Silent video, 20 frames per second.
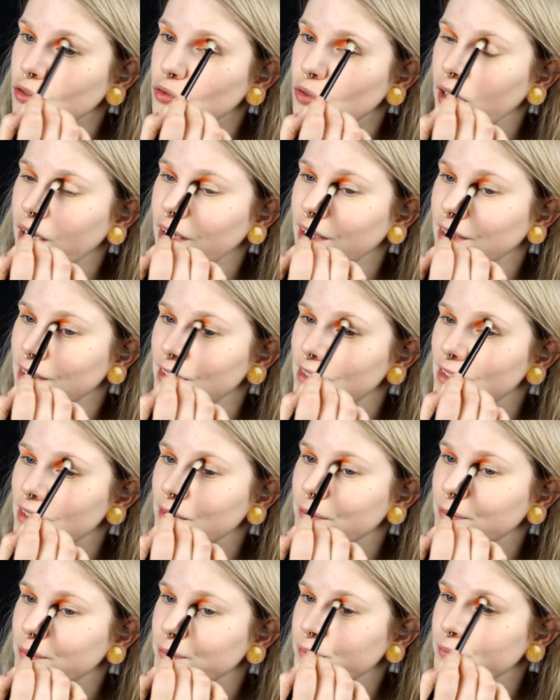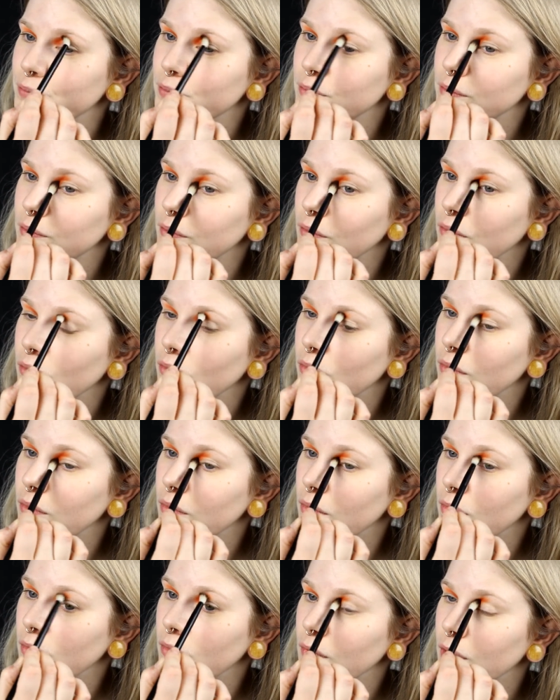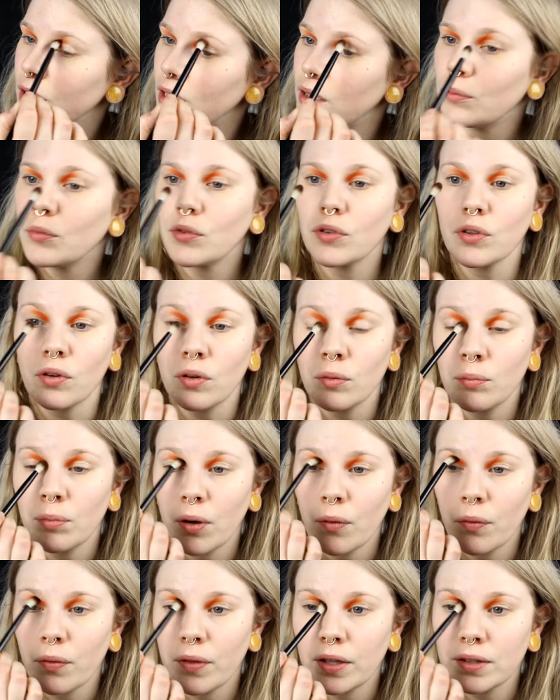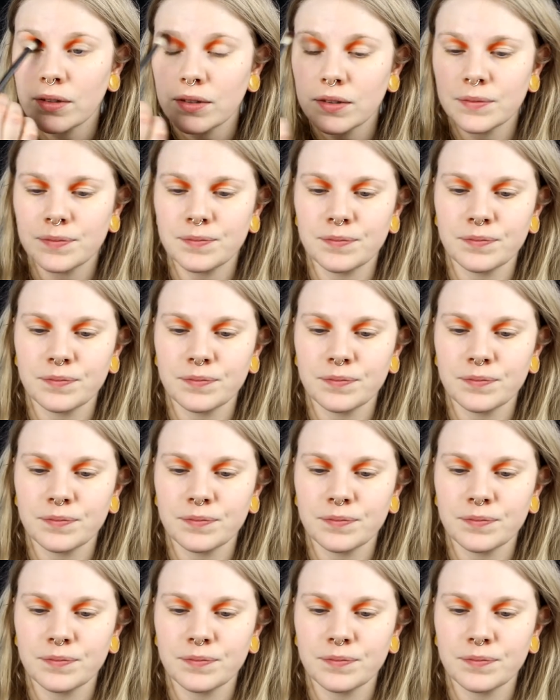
strange. I'm sorry about that.